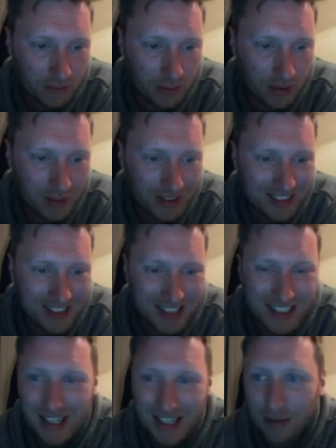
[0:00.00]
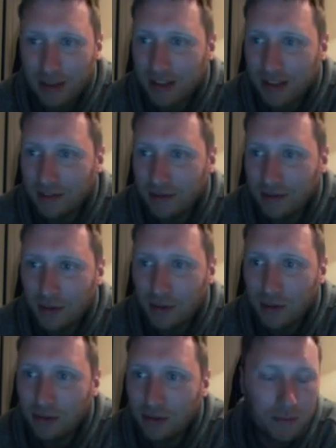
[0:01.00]
We can see how there's a
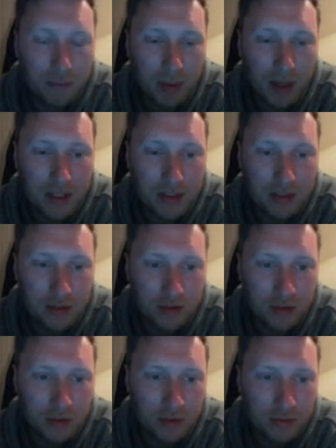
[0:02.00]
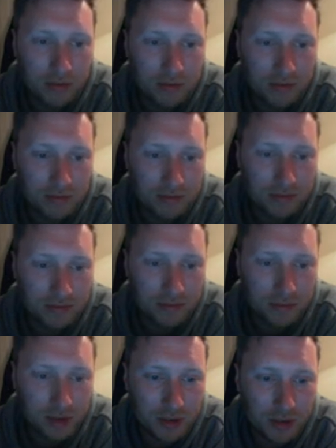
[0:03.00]
few players who've sort of...
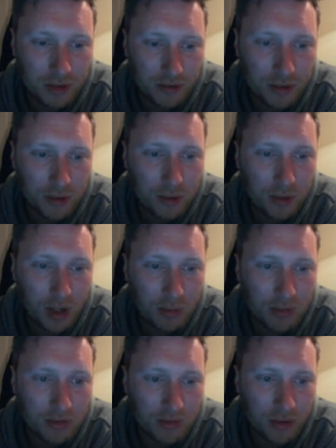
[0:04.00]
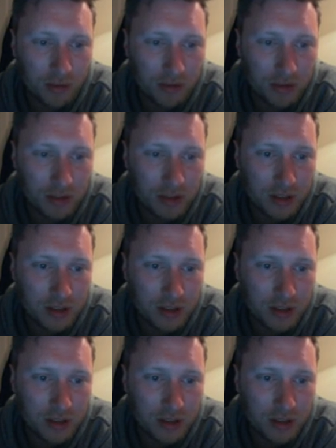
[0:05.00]
There's only a few clubs involved.